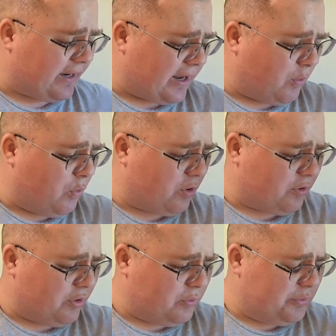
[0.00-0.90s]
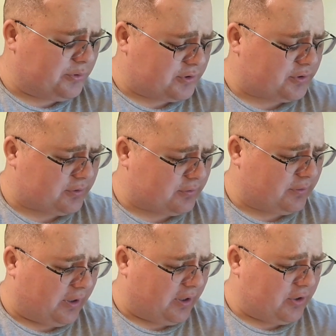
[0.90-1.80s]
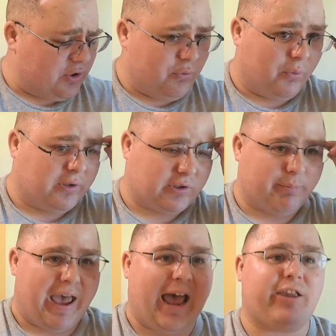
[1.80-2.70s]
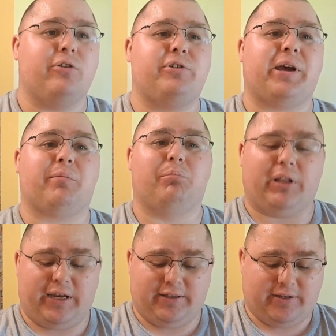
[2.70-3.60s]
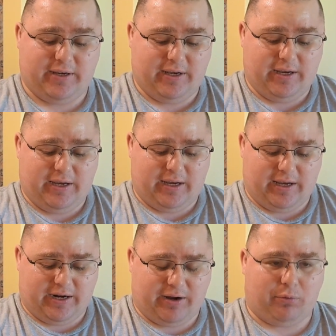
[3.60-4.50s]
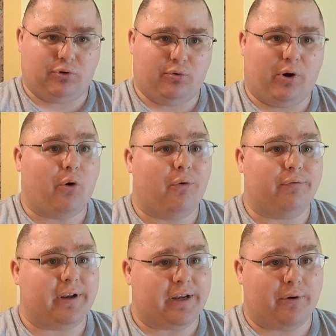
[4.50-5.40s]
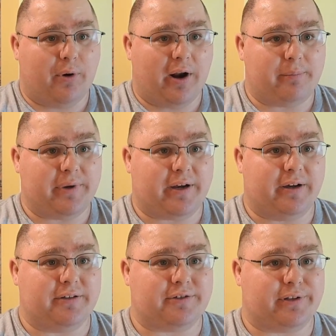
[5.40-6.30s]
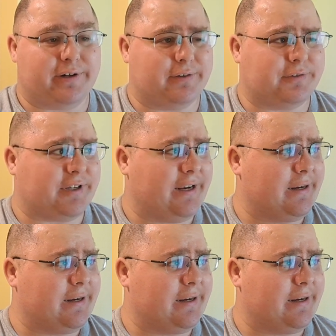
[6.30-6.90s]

gotta order those new ones, some Accutech blades, and I will do a whole video on them because there's